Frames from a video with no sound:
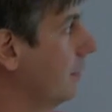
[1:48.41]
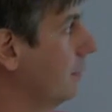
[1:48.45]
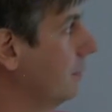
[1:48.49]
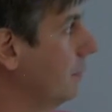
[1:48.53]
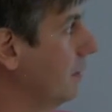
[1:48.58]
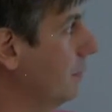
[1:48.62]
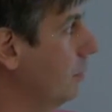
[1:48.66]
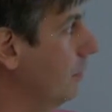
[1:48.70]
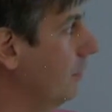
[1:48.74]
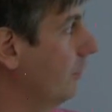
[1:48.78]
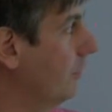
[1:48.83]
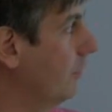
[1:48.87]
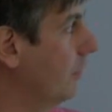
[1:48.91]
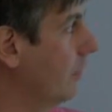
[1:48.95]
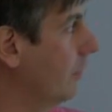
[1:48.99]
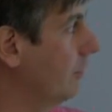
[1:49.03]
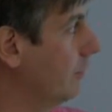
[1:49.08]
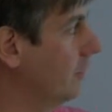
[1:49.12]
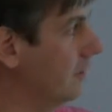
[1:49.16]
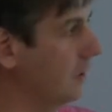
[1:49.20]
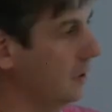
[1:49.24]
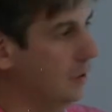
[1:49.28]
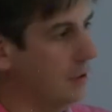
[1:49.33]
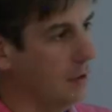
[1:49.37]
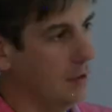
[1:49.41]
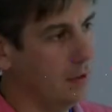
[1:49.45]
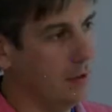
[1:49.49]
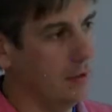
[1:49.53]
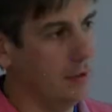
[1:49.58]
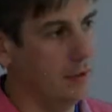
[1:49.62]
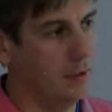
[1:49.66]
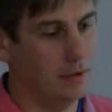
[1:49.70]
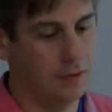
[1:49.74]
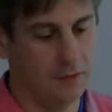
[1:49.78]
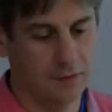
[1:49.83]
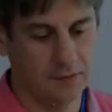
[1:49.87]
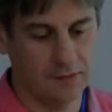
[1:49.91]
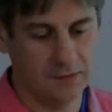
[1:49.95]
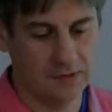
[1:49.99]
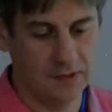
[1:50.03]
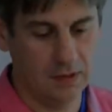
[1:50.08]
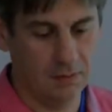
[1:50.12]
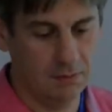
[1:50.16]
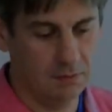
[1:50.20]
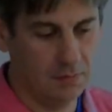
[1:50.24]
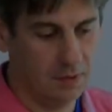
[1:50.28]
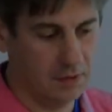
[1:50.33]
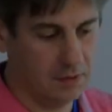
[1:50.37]
people from the
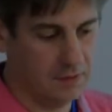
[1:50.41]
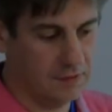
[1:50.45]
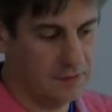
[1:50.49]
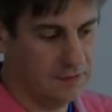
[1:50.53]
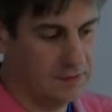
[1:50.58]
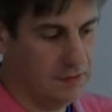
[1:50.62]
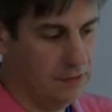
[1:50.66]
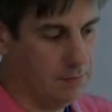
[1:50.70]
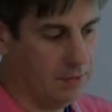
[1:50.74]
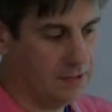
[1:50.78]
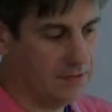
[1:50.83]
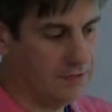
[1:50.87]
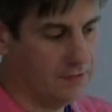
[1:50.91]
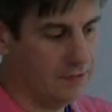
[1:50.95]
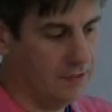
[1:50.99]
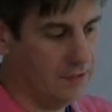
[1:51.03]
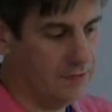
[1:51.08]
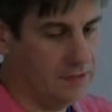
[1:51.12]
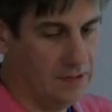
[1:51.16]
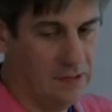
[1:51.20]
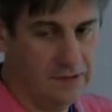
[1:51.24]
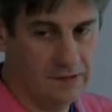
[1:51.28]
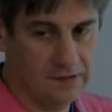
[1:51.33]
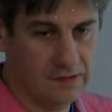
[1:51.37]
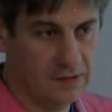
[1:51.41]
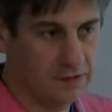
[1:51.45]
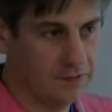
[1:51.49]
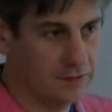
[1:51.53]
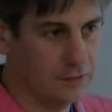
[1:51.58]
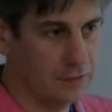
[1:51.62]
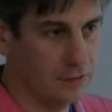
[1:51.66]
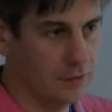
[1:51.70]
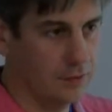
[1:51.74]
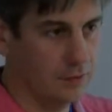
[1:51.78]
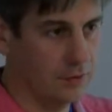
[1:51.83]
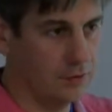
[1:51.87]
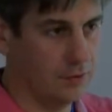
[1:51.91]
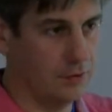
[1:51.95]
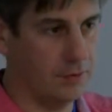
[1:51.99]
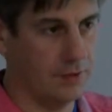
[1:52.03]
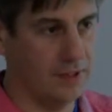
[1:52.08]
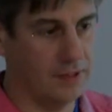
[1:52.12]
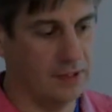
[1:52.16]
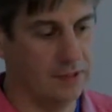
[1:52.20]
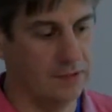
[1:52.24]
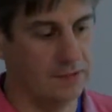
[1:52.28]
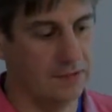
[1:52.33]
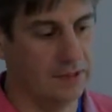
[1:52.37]
SKIM team at ESA, so
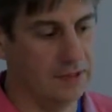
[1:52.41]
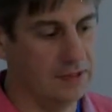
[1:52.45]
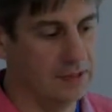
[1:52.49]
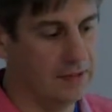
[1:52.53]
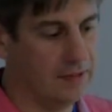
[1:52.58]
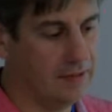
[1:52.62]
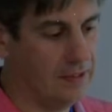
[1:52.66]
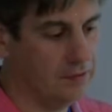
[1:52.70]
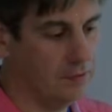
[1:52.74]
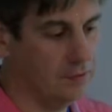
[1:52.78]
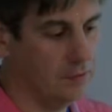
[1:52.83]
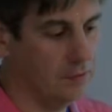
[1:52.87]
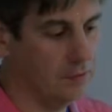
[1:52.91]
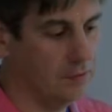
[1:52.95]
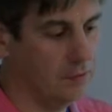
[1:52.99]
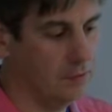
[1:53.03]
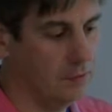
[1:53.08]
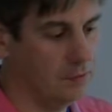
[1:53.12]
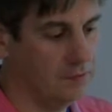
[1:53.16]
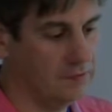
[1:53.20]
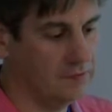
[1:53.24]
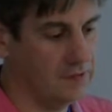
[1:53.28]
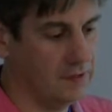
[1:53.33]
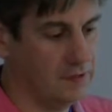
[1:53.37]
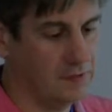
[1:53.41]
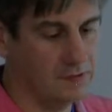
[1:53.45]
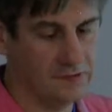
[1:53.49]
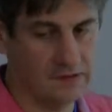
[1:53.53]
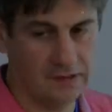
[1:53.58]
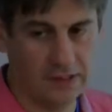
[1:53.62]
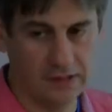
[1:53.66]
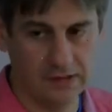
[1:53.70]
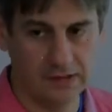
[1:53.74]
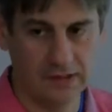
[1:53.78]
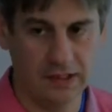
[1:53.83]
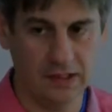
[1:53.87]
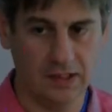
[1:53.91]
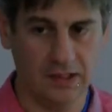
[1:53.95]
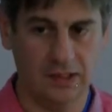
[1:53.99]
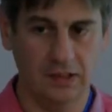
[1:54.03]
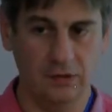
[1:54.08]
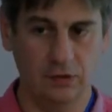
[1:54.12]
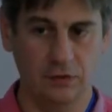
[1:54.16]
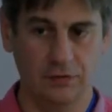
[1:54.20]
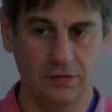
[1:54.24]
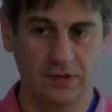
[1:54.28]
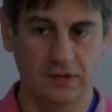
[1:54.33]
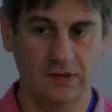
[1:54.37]
Craig is leading that on the science side, and Eric
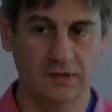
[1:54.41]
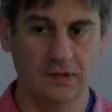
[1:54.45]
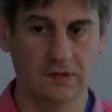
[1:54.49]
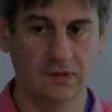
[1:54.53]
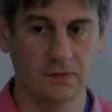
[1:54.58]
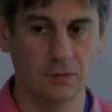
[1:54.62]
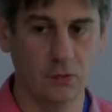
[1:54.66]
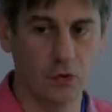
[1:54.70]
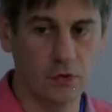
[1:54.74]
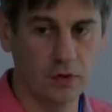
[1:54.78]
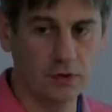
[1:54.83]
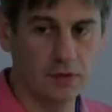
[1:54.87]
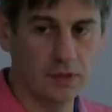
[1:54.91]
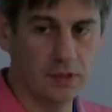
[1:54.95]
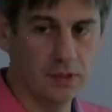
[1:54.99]
De Witt is more